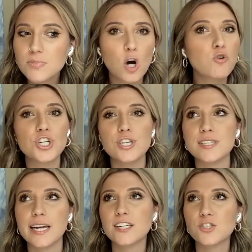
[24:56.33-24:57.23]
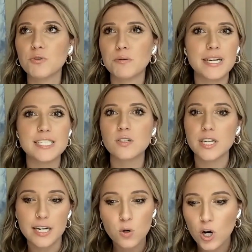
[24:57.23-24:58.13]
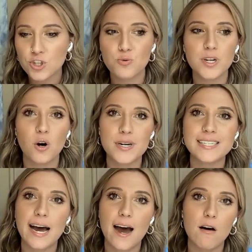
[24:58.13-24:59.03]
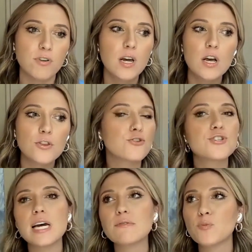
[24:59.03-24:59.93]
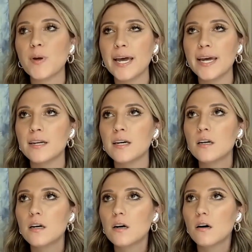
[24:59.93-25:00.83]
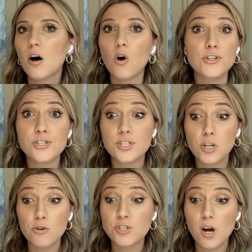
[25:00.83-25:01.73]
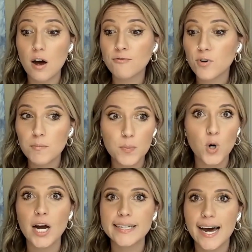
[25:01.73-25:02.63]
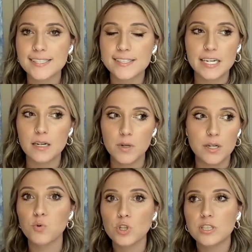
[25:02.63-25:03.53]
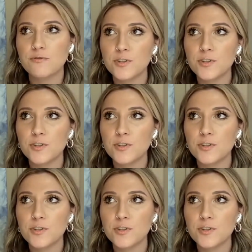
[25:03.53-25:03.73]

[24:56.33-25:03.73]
coaches answering basically any question we always have. There's never been, oh, this is closed off from the broadcast team. It really